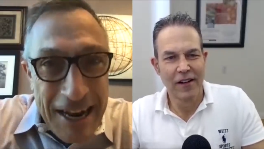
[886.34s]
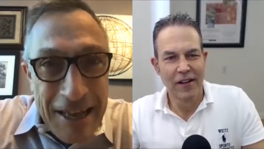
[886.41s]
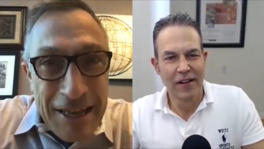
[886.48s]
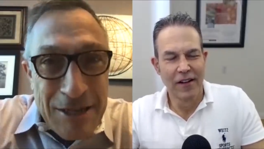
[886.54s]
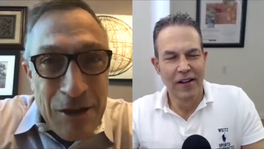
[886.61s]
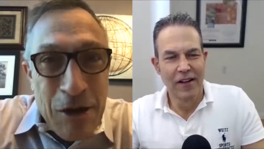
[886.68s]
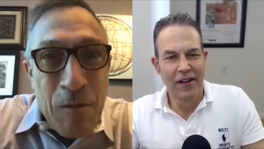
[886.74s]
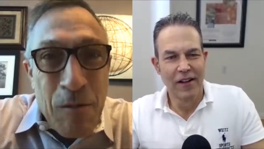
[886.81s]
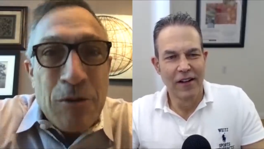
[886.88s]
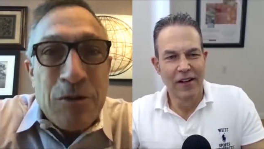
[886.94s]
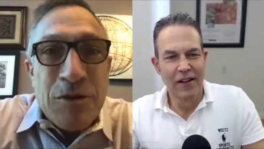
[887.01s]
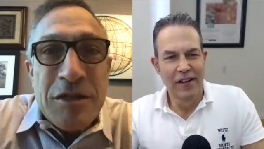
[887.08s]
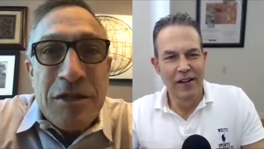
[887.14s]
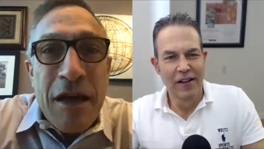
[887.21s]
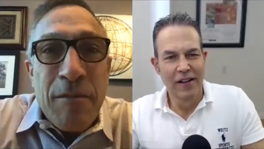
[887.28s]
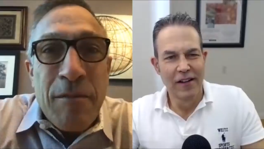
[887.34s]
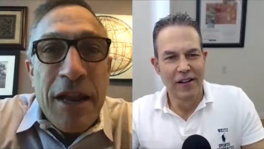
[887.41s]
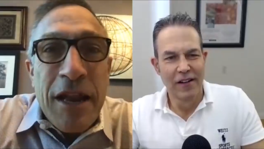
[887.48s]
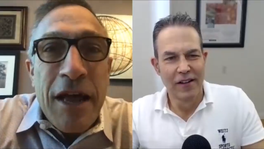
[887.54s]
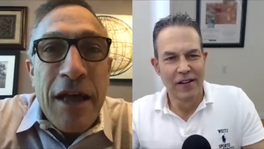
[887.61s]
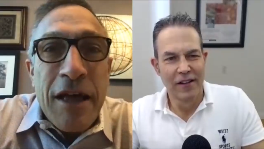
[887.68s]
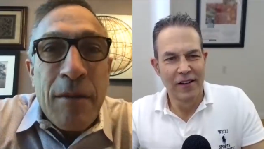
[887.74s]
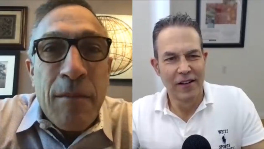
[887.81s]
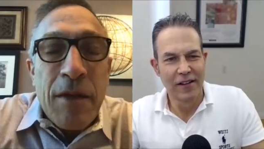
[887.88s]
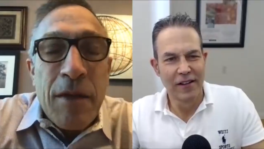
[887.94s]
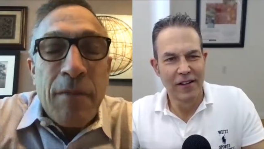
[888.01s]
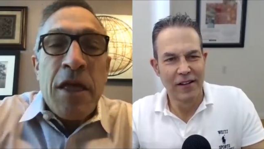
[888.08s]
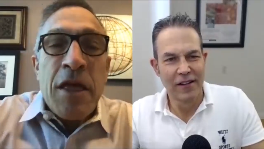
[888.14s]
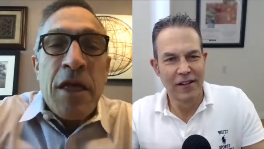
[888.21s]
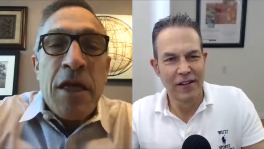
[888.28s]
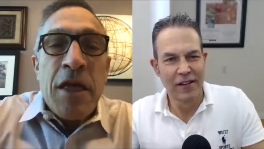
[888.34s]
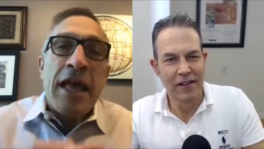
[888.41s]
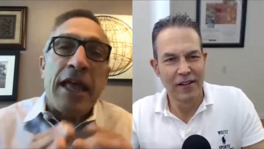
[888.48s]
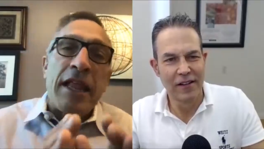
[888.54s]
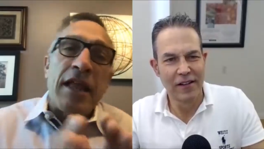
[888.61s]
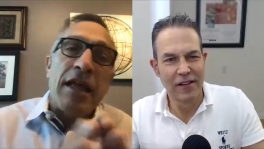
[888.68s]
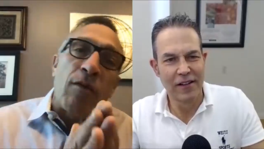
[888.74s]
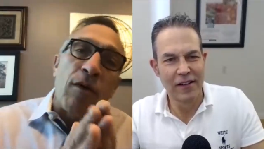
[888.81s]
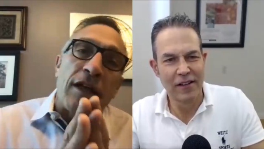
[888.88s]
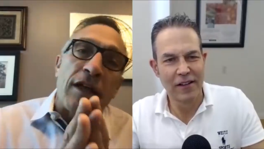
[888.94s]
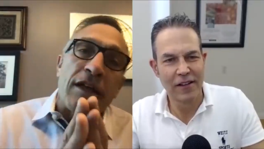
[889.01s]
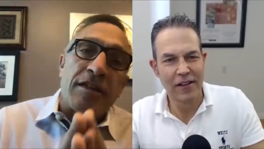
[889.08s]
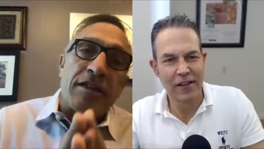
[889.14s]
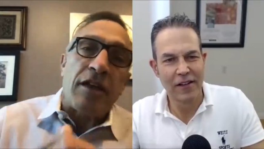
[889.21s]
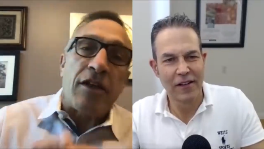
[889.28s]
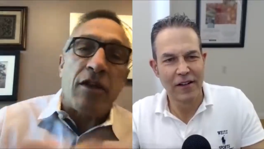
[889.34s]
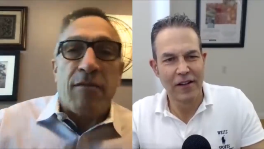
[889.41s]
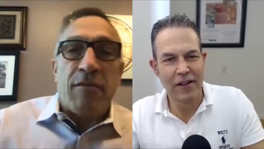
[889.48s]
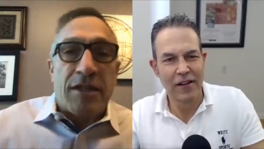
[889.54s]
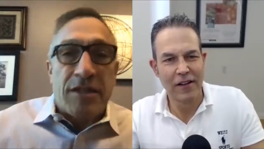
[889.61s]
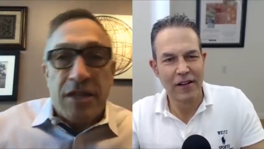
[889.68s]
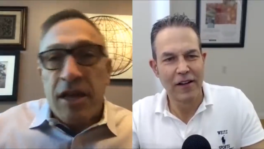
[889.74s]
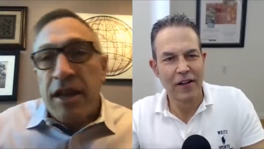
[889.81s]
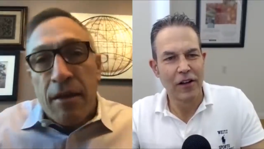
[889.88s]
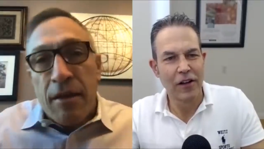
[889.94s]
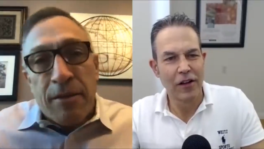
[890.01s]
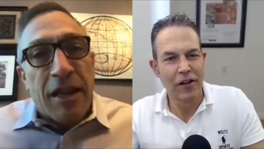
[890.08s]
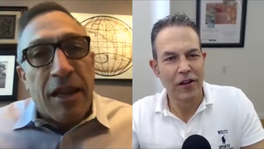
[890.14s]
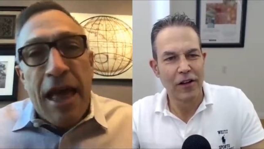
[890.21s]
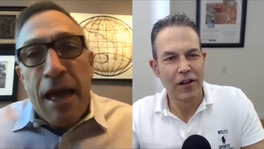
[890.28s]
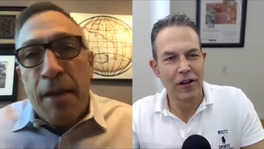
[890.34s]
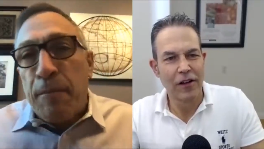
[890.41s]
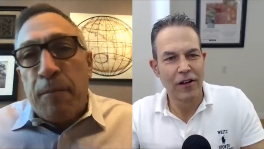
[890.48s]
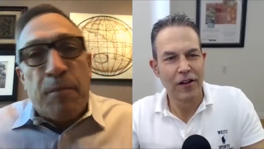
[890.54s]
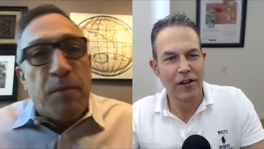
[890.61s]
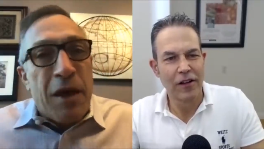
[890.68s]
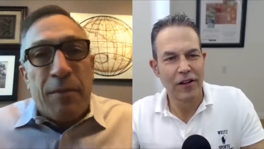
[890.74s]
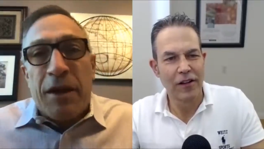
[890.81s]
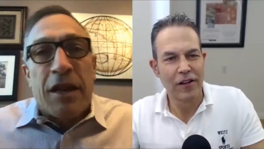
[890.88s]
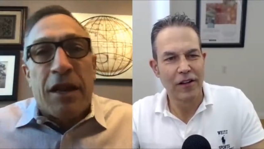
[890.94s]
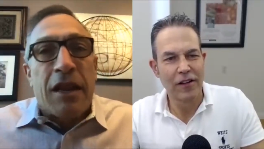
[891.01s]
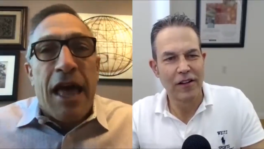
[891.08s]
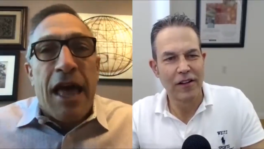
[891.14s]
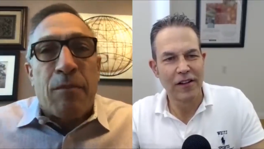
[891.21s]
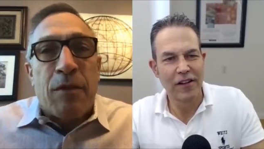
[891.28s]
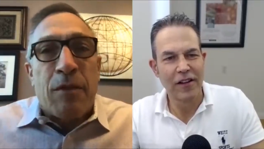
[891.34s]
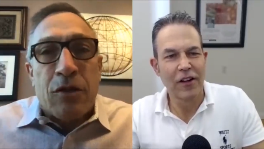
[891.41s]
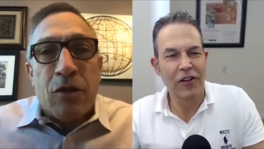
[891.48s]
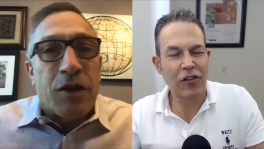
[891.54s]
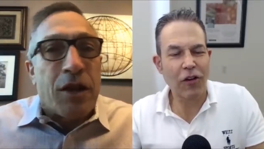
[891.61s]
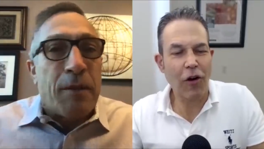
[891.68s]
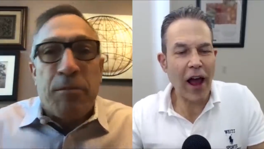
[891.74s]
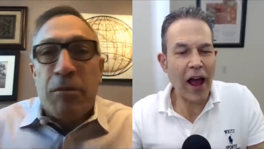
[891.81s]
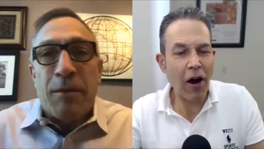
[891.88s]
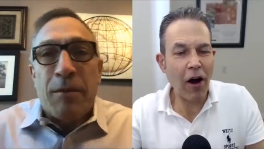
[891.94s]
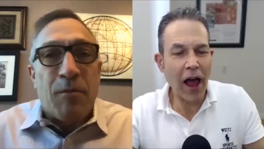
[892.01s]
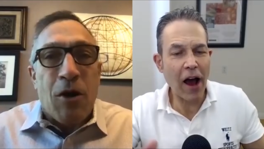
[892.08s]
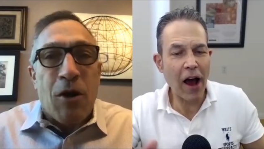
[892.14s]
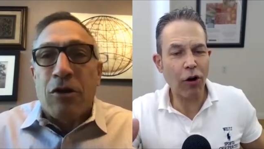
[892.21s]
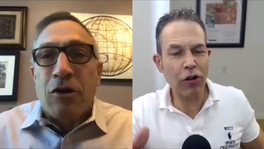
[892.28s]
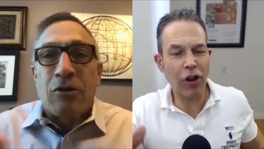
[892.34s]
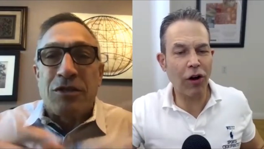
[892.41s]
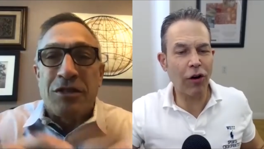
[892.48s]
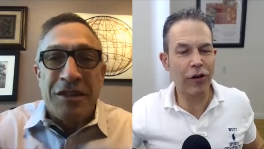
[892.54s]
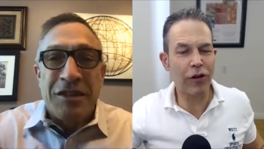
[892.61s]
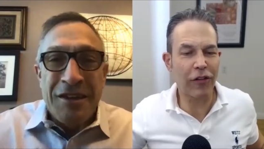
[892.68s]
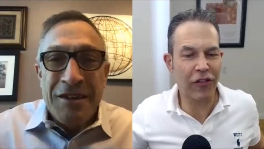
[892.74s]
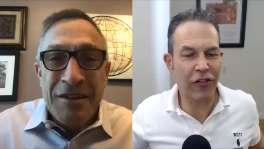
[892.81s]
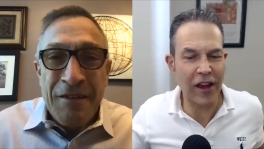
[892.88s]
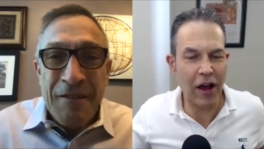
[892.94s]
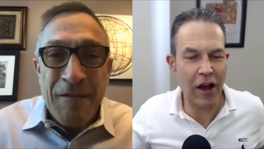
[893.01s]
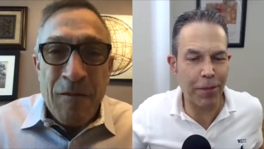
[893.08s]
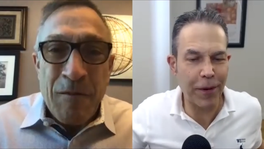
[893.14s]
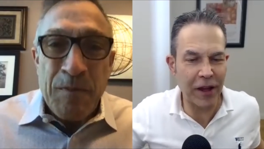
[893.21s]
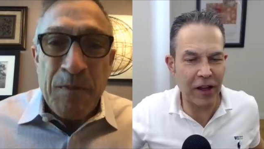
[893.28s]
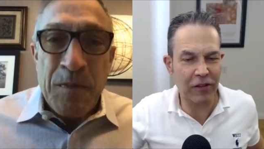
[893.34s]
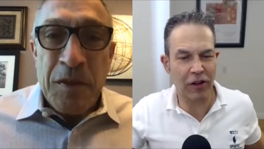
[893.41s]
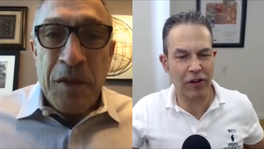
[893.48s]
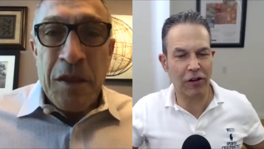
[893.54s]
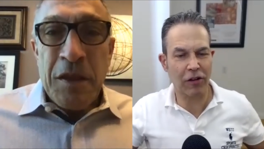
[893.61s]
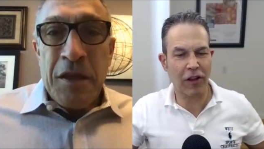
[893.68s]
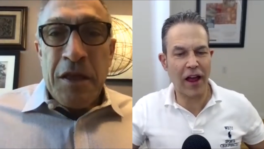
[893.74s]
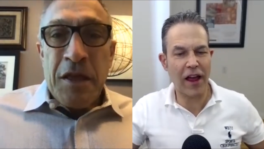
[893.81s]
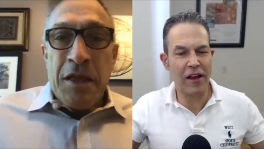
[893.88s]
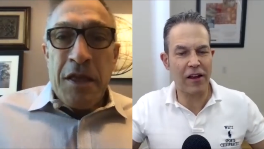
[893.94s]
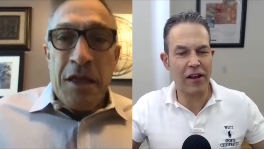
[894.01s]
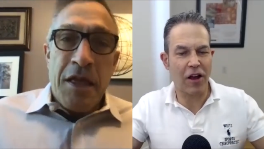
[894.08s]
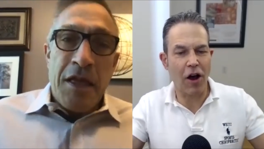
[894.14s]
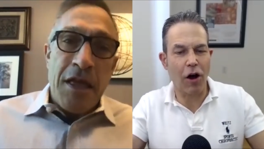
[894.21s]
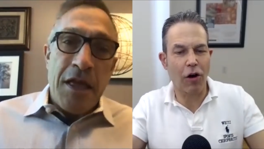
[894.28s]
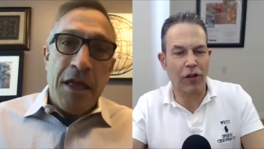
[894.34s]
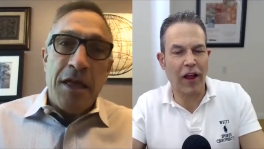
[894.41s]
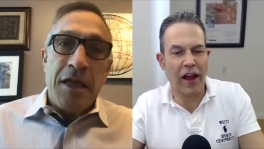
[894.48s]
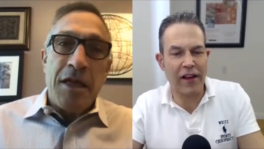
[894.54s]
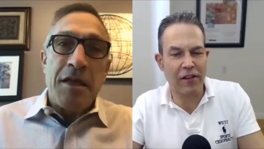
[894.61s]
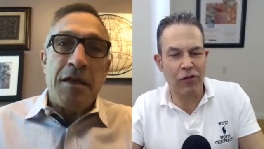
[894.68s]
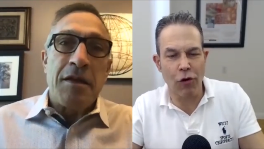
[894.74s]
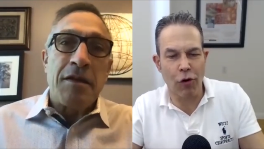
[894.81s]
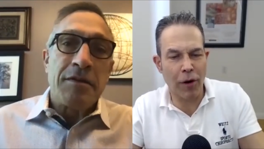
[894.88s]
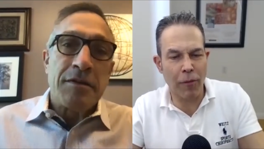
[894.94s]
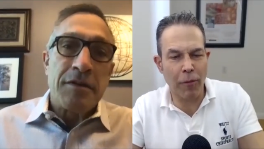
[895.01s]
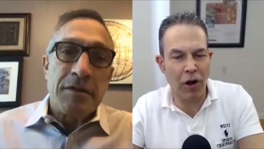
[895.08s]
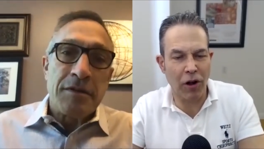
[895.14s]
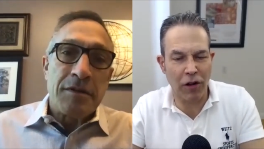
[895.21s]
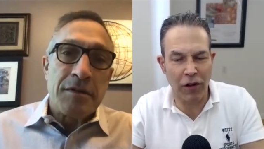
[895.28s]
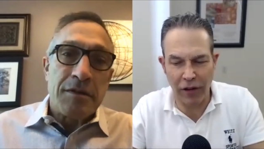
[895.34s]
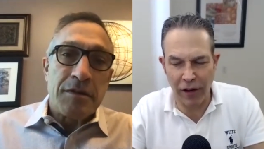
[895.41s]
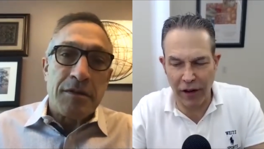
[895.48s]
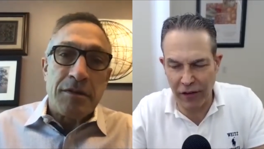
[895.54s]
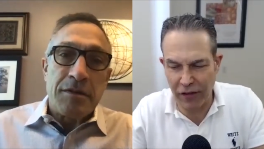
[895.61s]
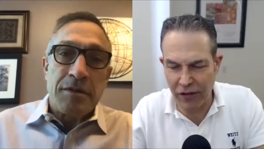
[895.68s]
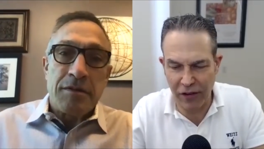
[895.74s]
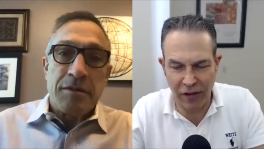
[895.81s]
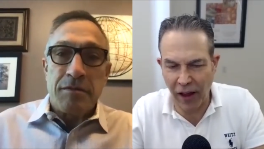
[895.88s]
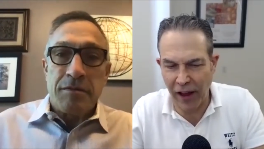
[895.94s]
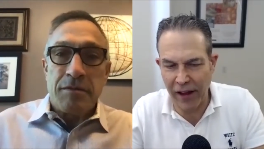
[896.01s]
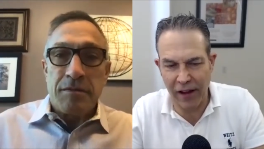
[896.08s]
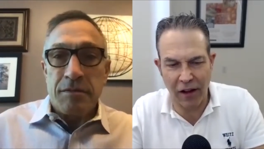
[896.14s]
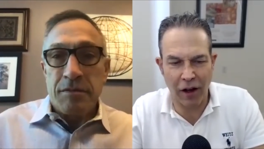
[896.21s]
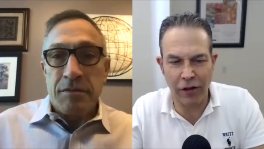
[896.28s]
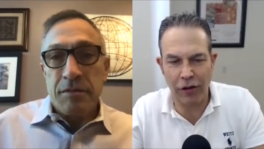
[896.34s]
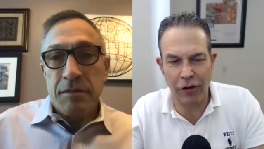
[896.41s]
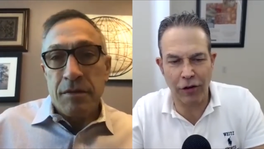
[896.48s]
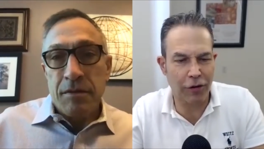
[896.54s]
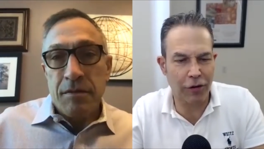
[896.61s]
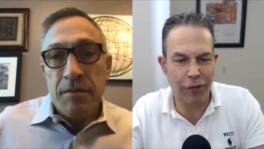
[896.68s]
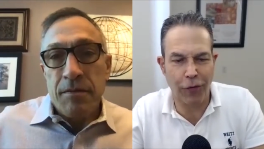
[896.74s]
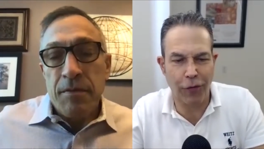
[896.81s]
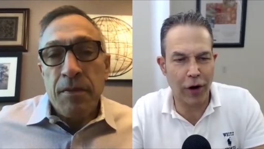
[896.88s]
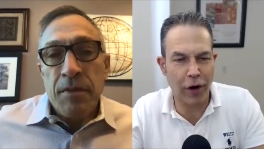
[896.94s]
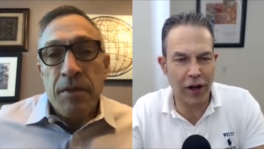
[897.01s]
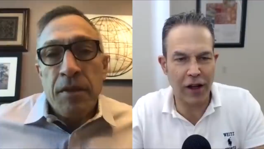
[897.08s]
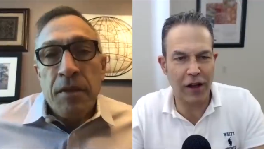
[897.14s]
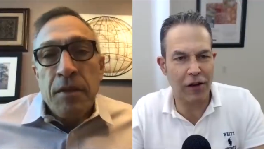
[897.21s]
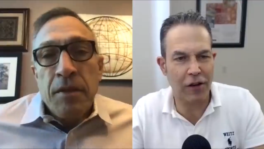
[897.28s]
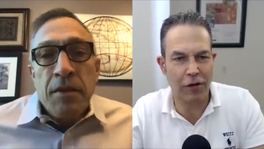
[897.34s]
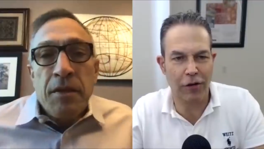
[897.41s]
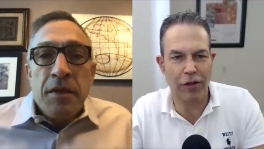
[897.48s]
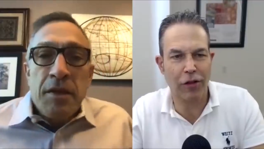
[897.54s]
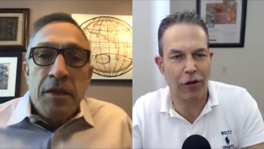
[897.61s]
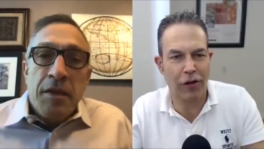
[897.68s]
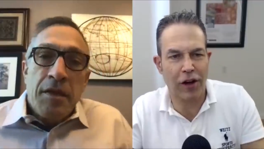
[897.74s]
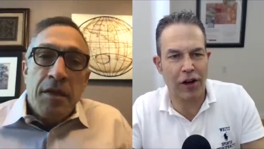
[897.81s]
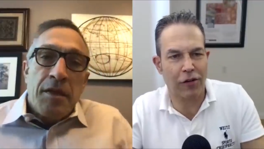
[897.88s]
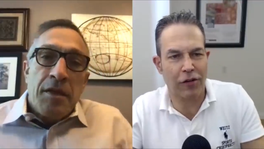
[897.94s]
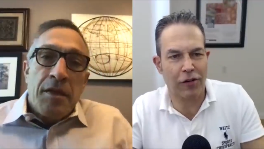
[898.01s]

Speaker 1: It's almost. I mean, I, it, it it, it, it continue. i mean, study. I'm in lab. I'm in a lab, like looking. So how,
Speaker 2: how low does the LP little a go? Like normal is like under 40 or 30